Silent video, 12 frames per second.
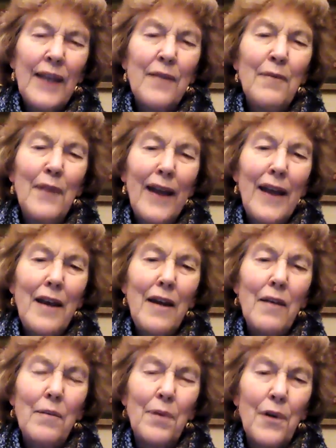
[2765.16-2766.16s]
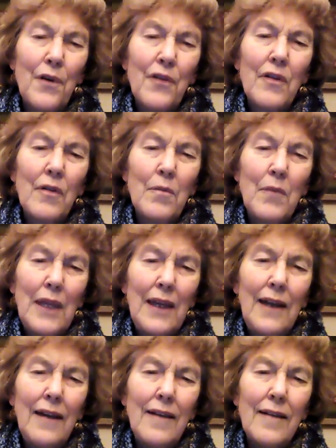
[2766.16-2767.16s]
my personal
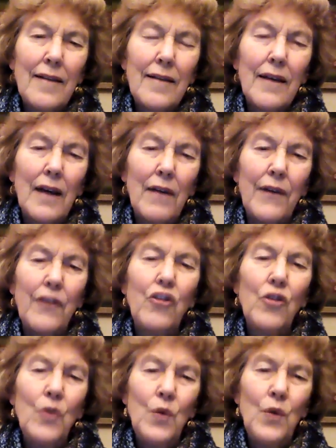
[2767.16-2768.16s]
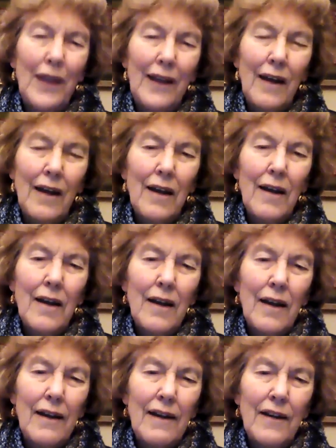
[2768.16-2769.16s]
means of attuning
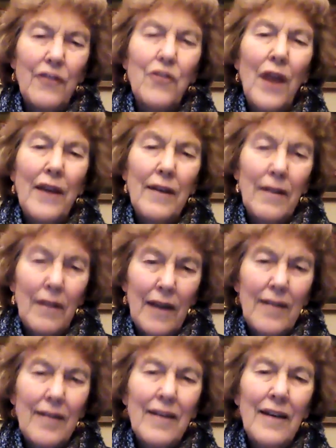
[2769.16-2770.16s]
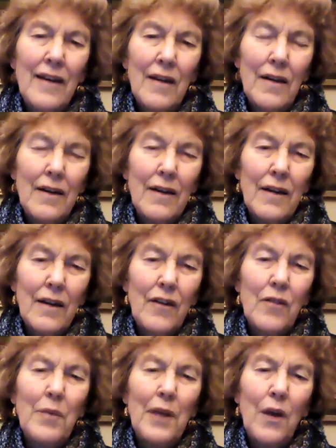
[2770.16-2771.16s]
is trying to listen,
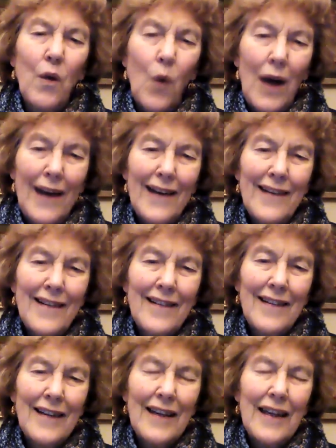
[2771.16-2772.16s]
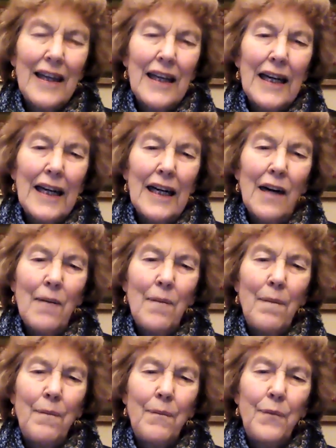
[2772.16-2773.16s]
to be quiet,
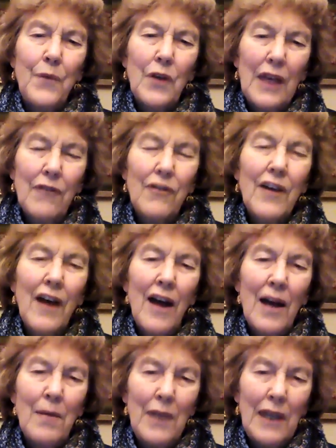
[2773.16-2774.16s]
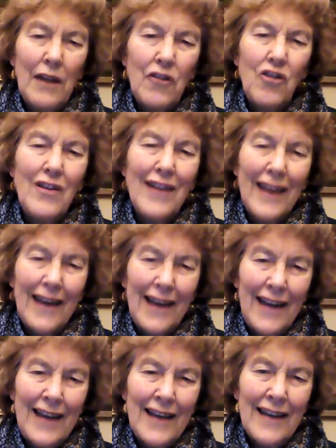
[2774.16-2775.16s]
to give time each
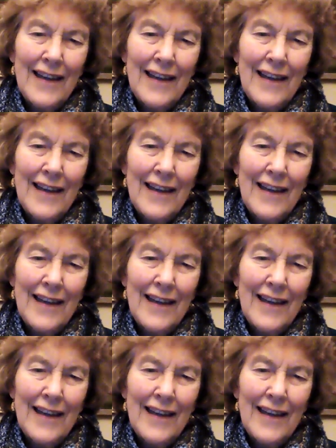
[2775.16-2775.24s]
day